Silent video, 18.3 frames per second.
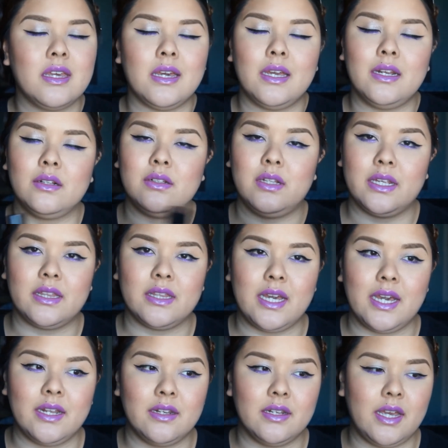I don't like
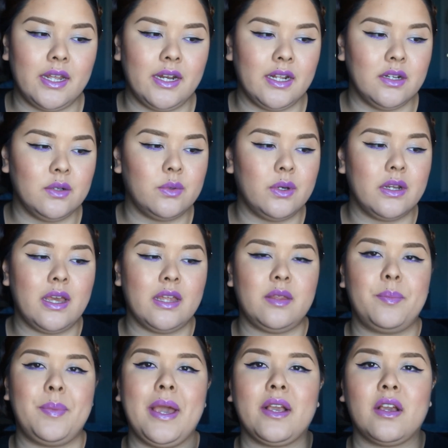that, and I don't want to
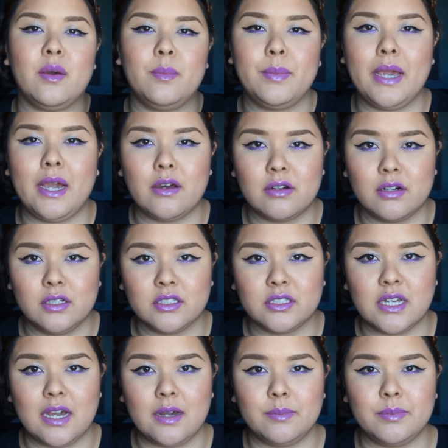have to pack on powder on
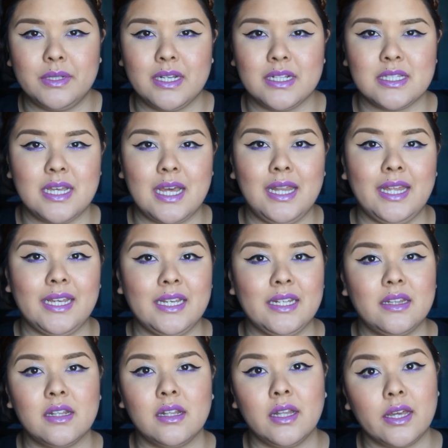top because I like
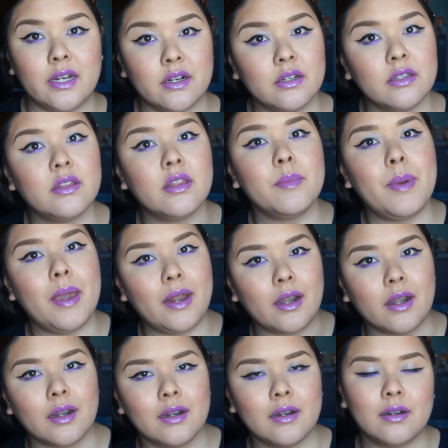it the lighter the
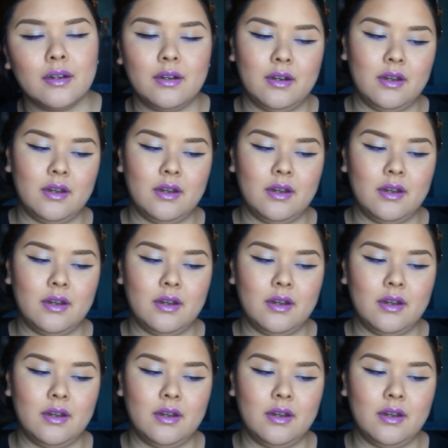better.